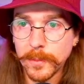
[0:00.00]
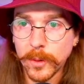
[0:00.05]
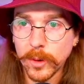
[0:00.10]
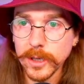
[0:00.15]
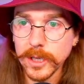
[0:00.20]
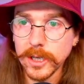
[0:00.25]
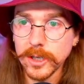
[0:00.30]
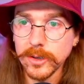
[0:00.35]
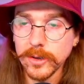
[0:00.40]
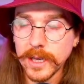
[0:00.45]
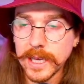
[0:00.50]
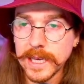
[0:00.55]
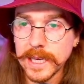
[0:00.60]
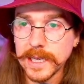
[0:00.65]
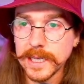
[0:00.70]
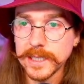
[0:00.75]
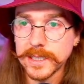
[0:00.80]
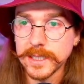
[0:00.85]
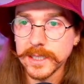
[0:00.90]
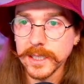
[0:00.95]
Poyo
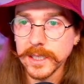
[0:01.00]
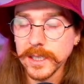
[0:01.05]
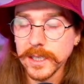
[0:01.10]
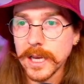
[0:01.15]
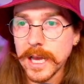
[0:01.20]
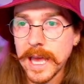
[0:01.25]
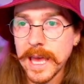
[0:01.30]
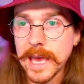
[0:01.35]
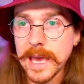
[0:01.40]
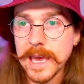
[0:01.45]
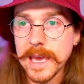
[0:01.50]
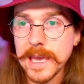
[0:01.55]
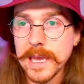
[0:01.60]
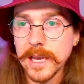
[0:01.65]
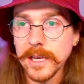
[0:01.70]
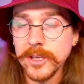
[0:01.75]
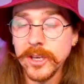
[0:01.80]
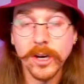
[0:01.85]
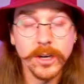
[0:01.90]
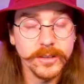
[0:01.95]
is a
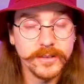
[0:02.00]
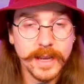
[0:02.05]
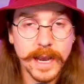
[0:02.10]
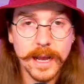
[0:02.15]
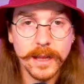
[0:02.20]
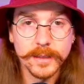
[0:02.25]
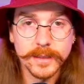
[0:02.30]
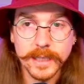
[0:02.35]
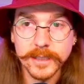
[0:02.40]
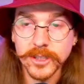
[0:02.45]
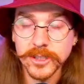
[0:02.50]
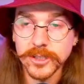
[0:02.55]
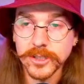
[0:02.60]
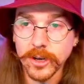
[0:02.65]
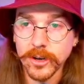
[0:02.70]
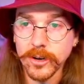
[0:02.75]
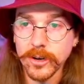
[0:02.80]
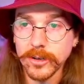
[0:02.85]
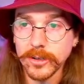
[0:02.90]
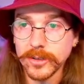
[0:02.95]
young talent that just
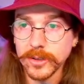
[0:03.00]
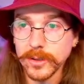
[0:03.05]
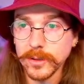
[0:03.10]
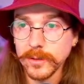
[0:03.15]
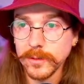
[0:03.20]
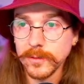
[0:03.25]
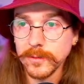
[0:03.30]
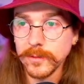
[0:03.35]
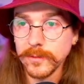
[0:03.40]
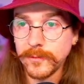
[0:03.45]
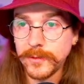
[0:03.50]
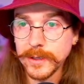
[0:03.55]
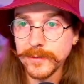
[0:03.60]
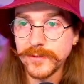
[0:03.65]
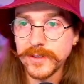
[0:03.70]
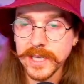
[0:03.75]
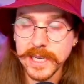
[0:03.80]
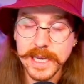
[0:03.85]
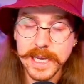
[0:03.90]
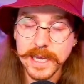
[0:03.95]
turned
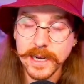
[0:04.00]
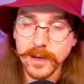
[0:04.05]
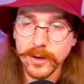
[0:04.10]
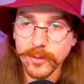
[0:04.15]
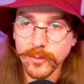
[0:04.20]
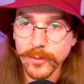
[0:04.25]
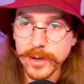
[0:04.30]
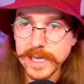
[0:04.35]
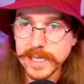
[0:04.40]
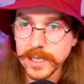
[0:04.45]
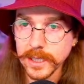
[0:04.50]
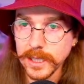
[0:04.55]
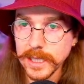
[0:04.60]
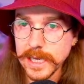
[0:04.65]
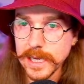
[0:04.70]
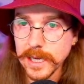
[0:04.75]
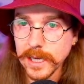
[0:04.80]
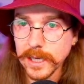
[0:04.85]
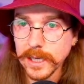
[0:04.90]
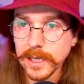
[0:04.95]
15
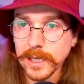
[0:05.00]
recently.